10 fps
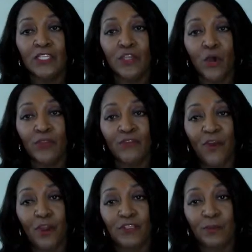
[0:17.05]
So the
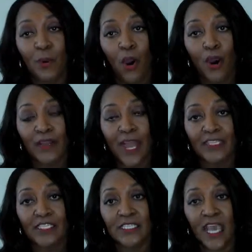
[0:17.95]
first part,
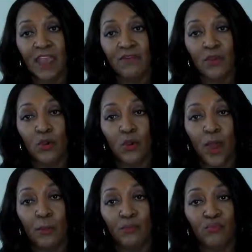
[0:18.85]
I just gave
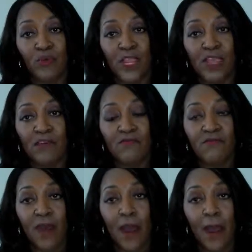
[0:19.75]
you a
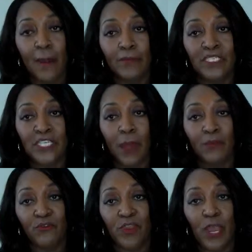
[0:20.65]
brief
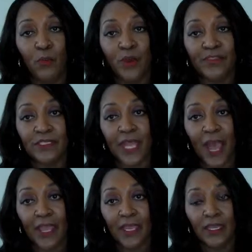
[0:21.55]
summary of what the
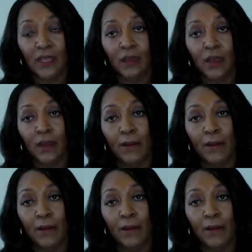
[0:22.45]
diet